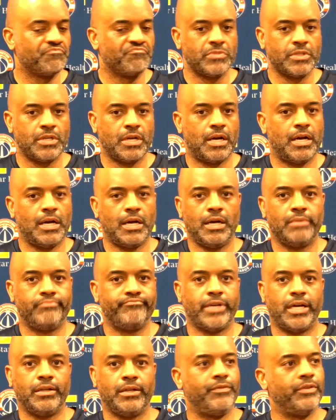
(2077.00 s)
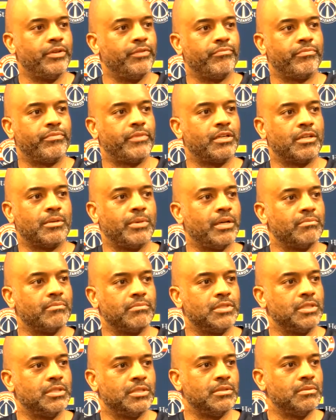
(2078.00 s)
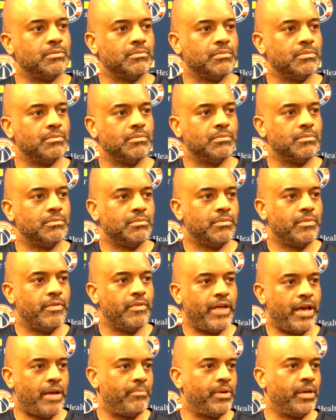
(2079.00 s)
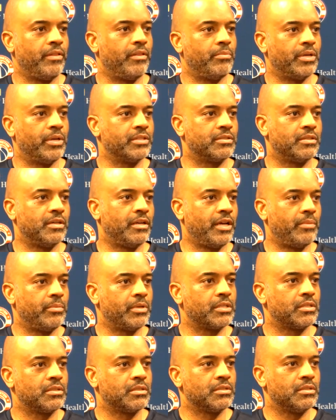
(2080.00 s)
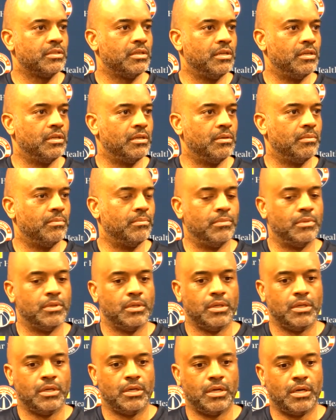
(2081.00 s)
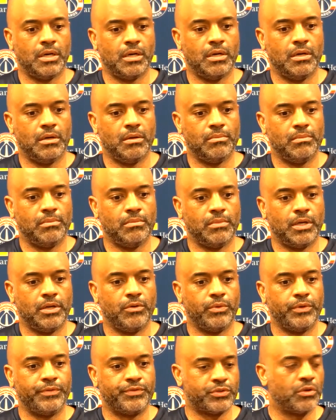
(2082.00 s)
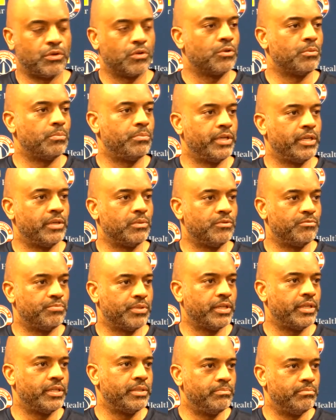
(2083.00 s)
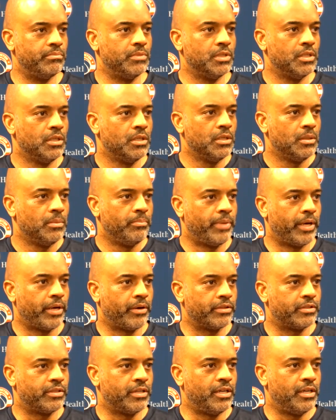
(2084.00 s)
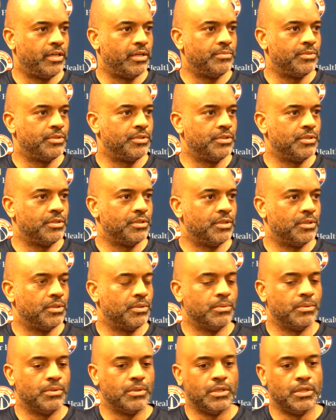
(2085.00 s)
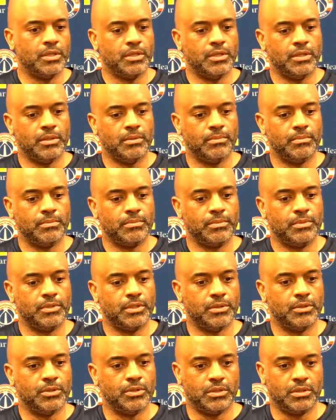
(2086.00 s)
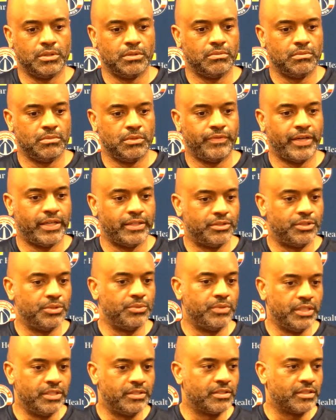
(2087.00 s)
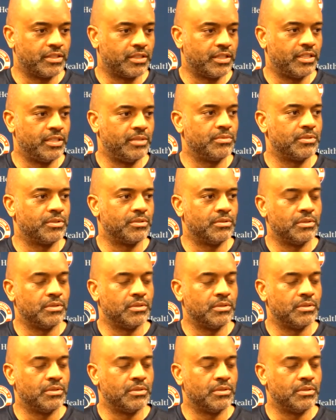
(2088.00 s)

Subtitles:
I'm not even thinking about, you know, that being the biggest dynamic. I know we've struggled a bit. We've played better at times. You know, we've had 2 decent games, and